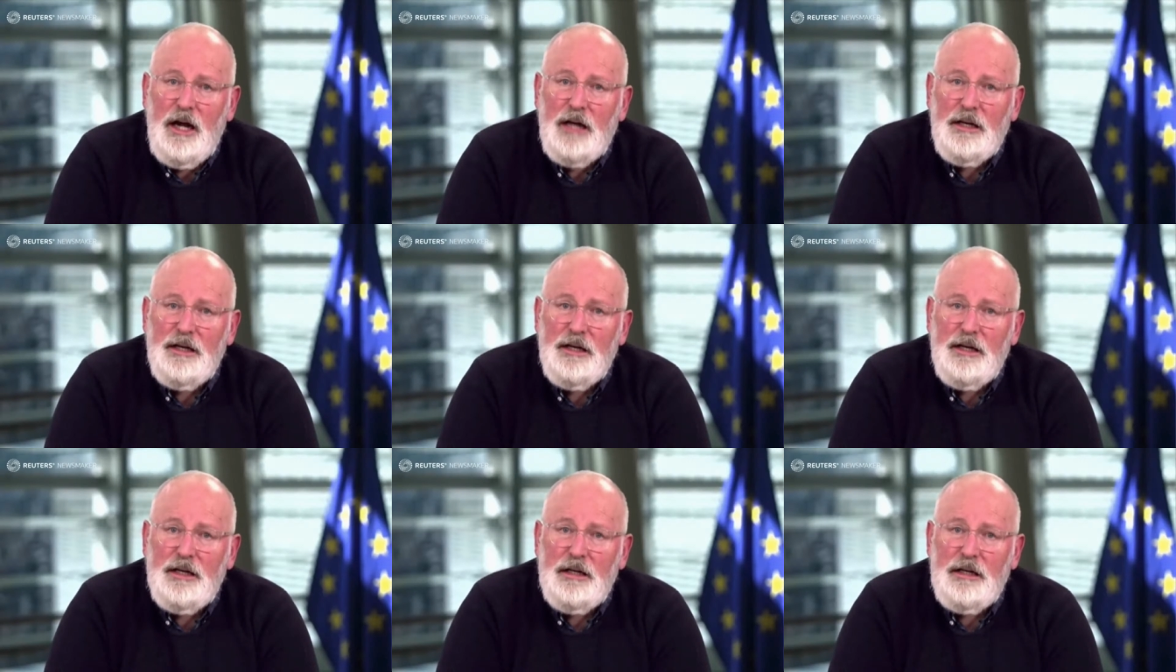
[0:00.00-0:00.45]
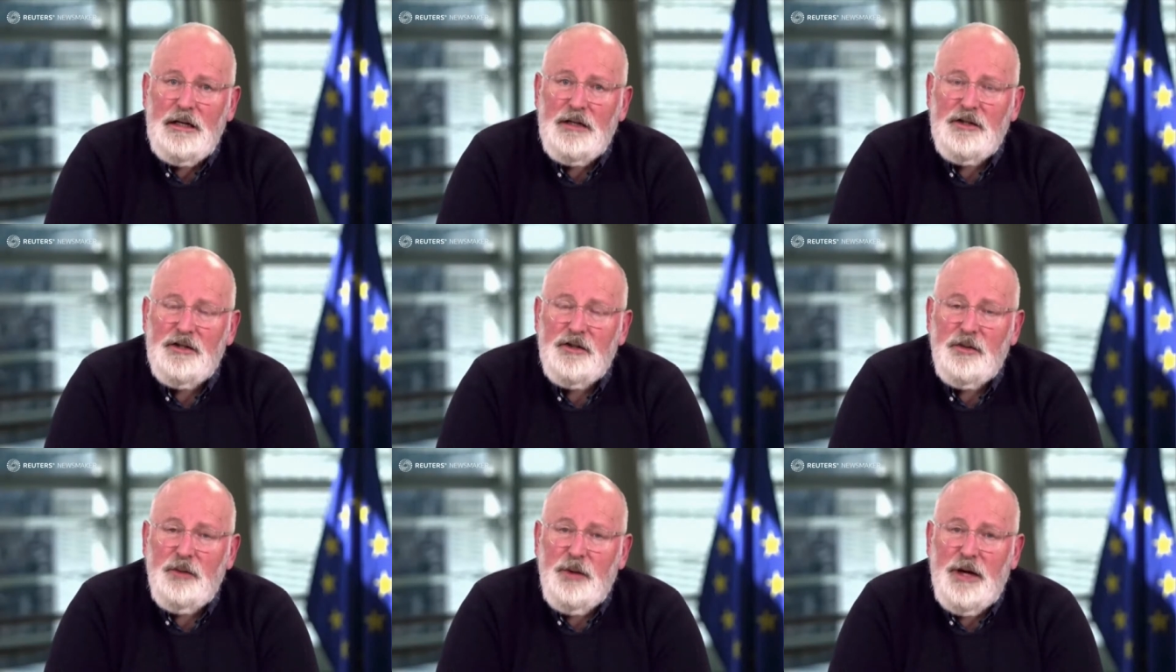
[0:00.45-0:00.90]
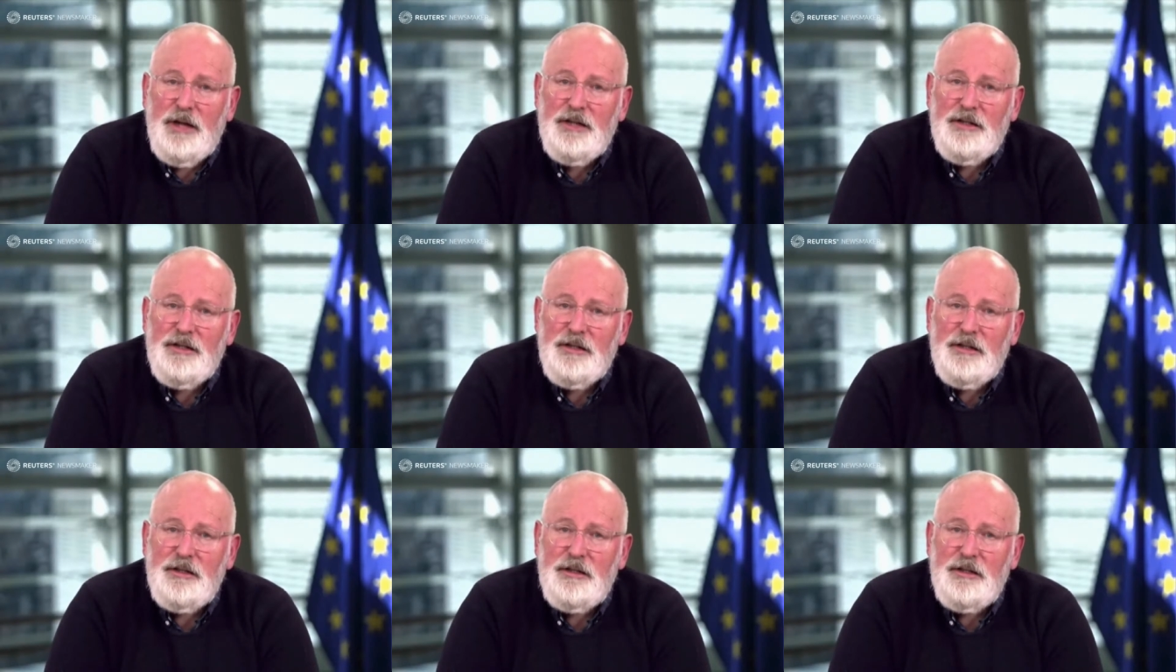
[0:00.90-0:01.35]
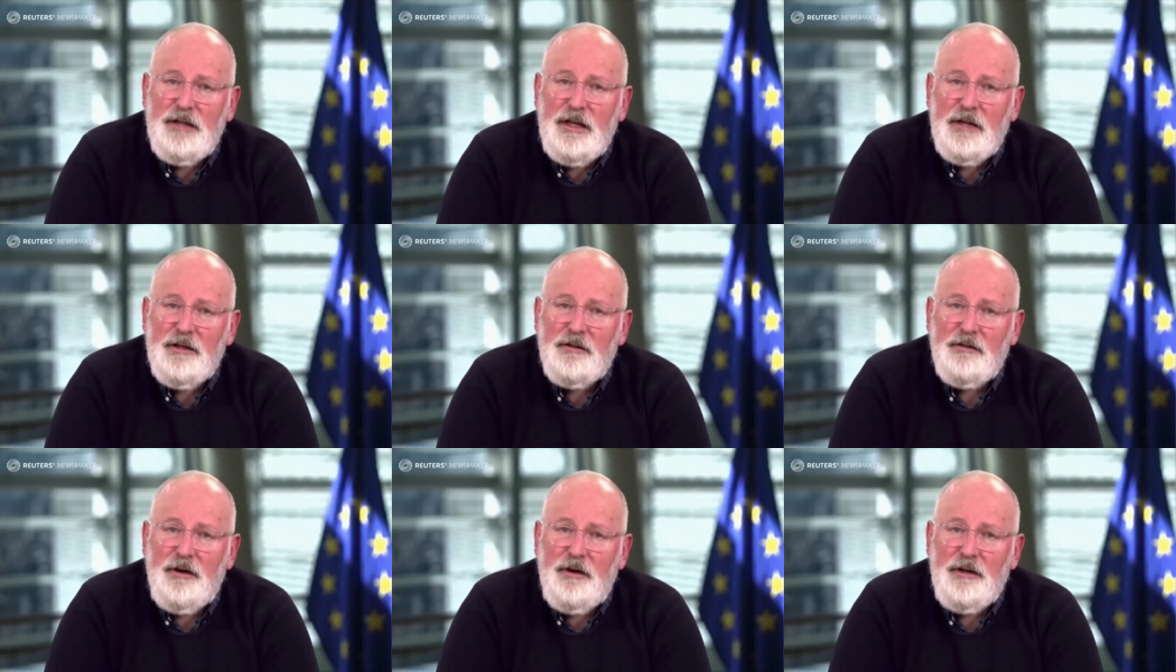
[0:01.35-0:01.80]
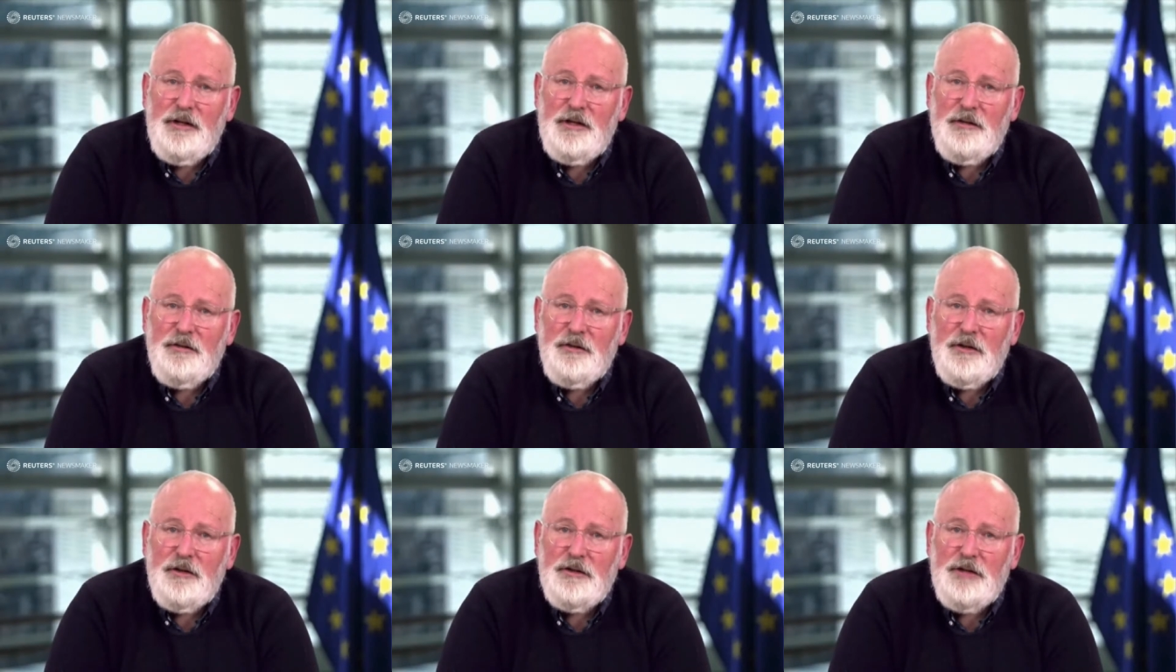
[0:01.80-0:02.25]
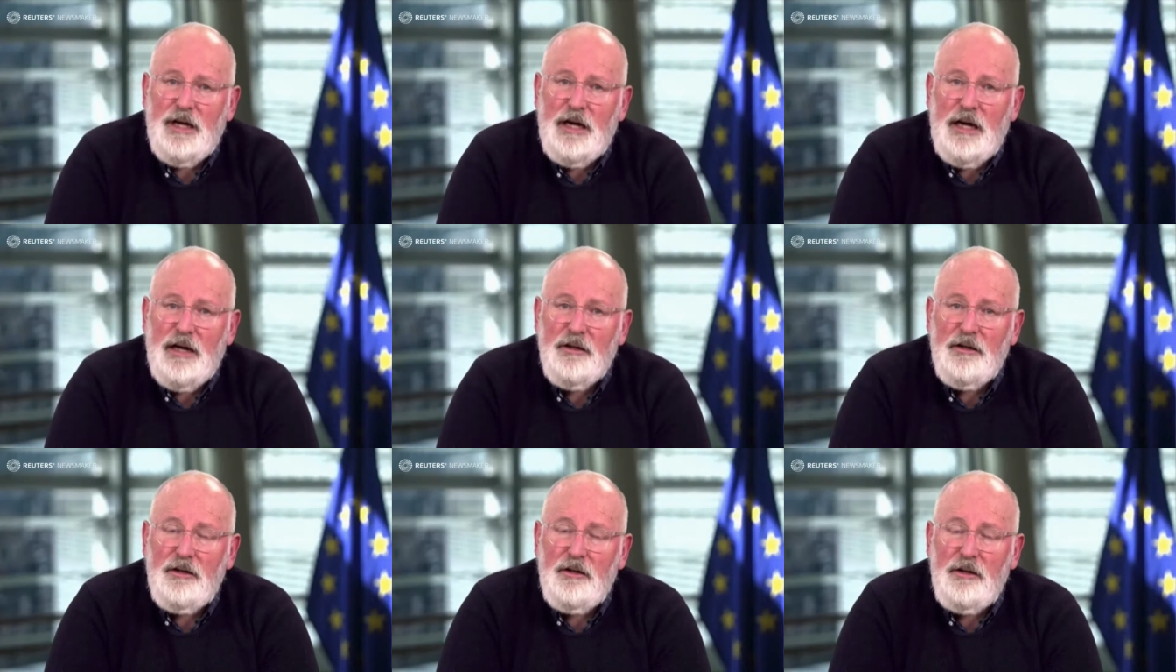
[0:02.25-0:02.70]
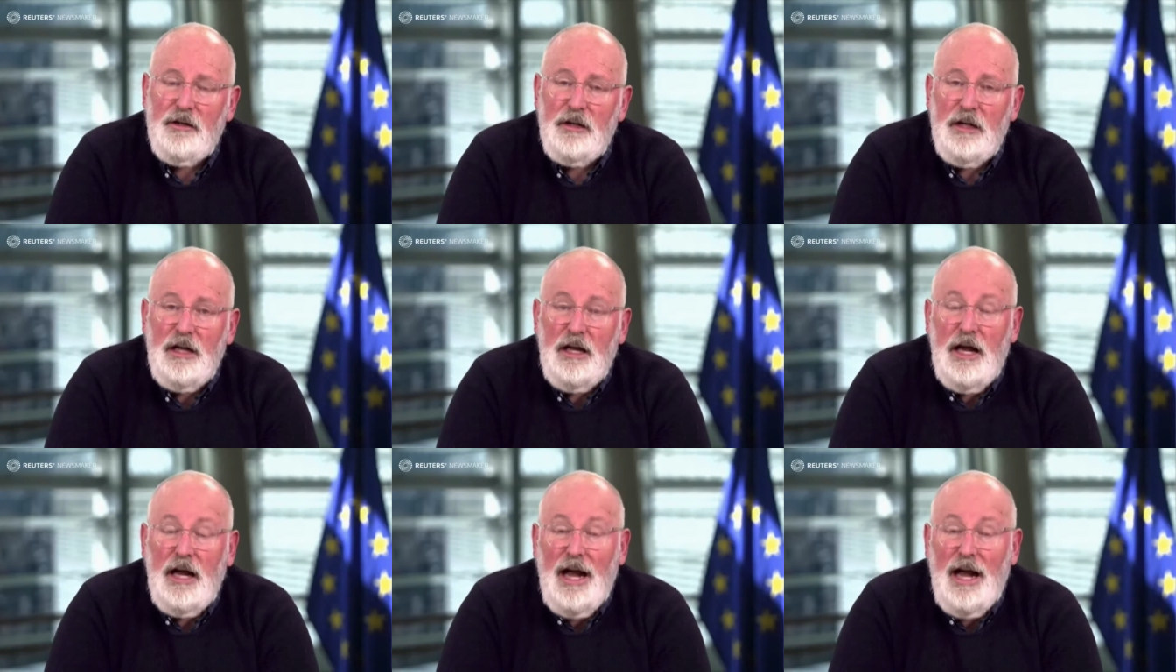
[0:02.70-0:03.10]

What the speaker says: and it leads to waste that is very difficult to handle.